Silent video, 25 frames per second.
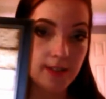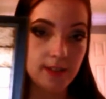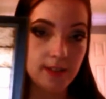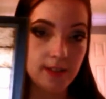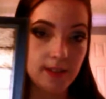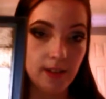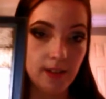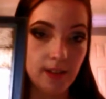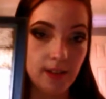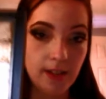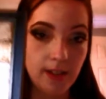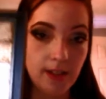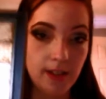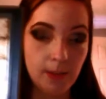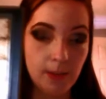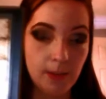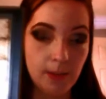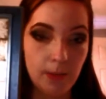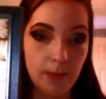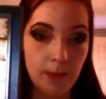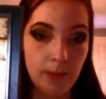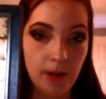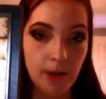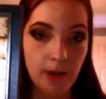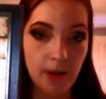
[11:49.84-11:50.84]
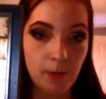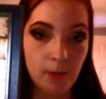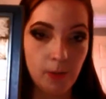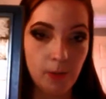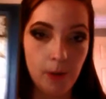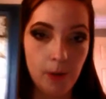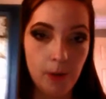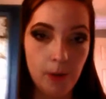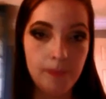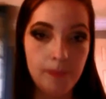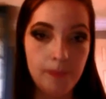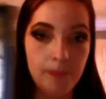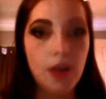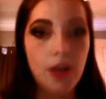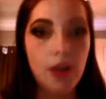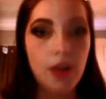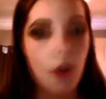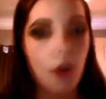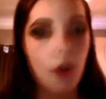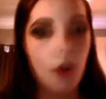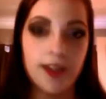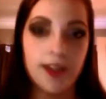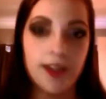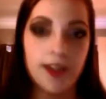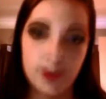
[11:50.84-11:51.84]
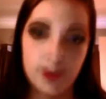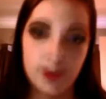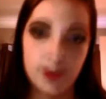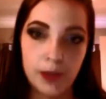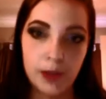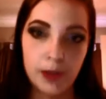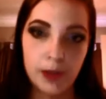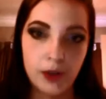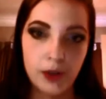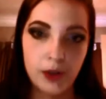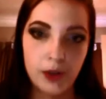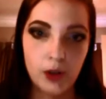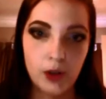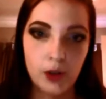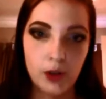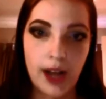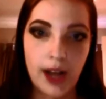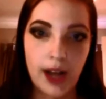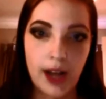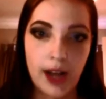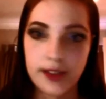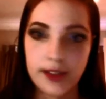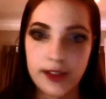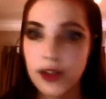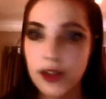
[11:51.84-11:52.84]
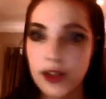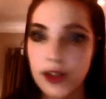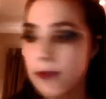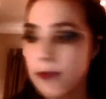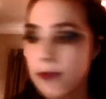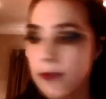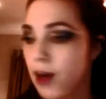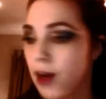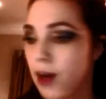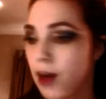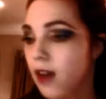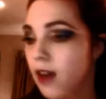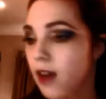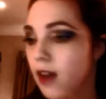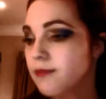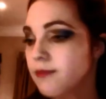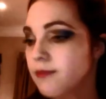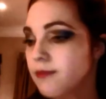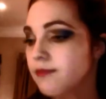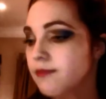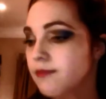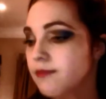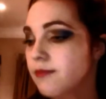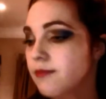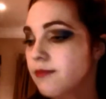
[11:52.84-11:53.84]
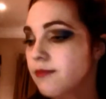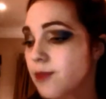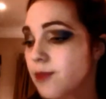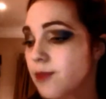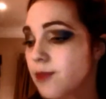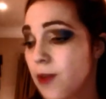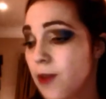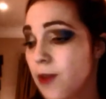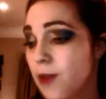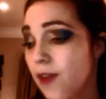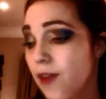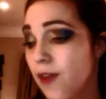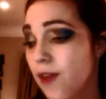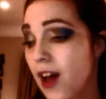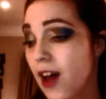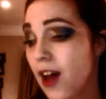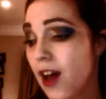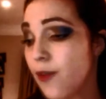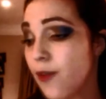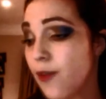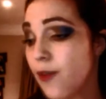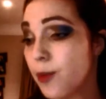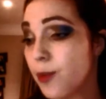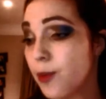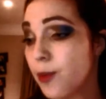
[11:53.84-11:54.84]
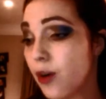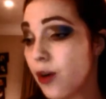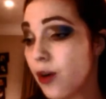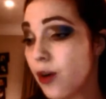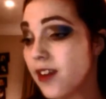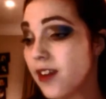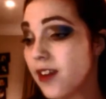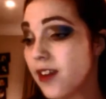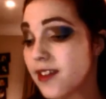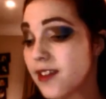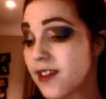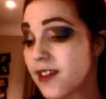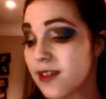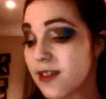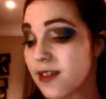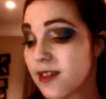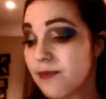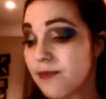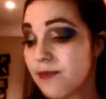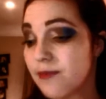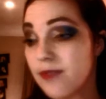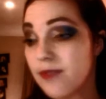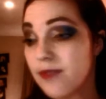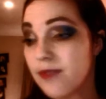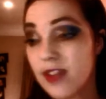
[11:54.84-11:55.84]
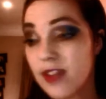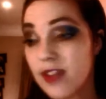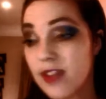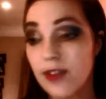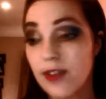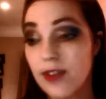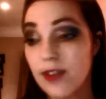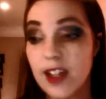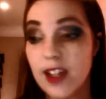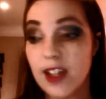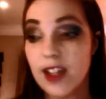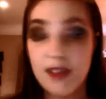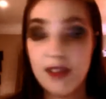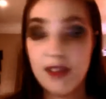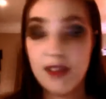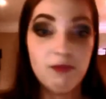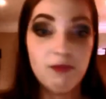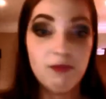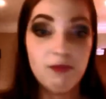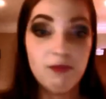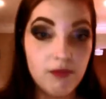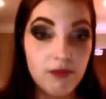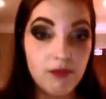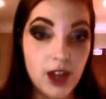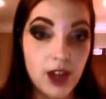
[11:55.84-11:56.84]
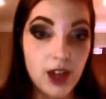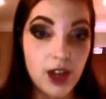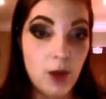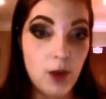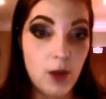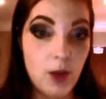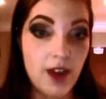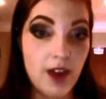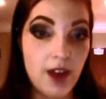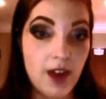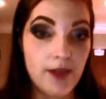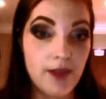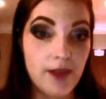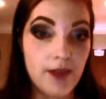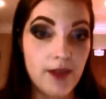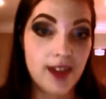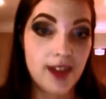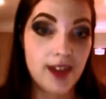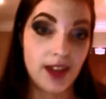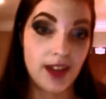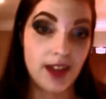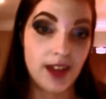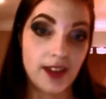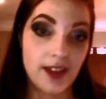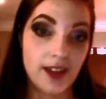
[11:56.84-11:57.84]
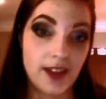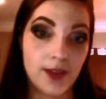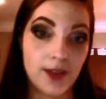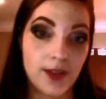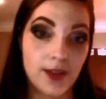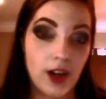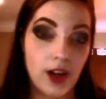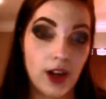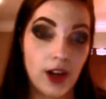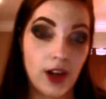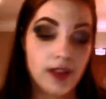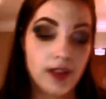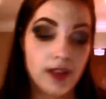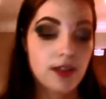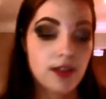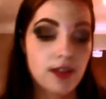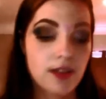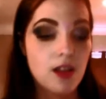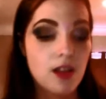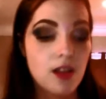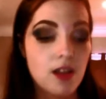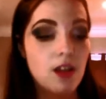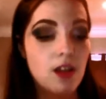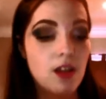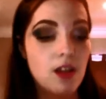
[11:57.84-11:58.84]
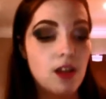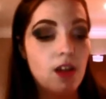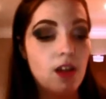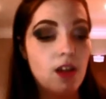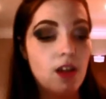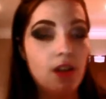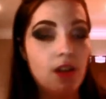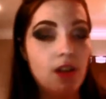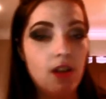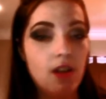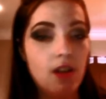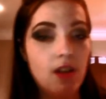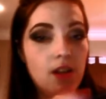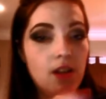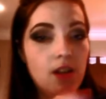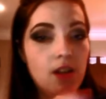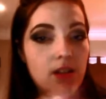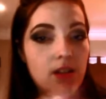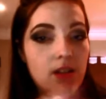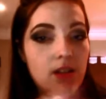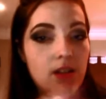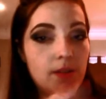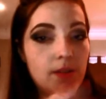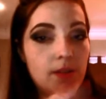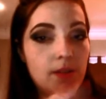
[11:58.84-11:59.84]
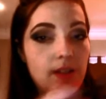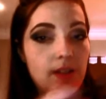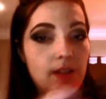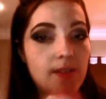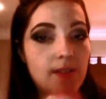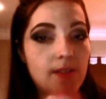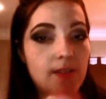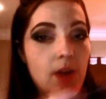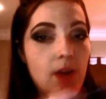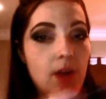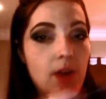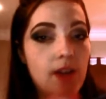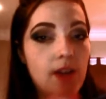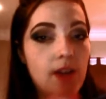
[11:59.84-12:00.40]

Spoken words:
like the Bobbi Brown one. Obviously it's probably not as good, but to be fair, for the price, it's definitely, you know, worth investing in this first. I'm just going to swirl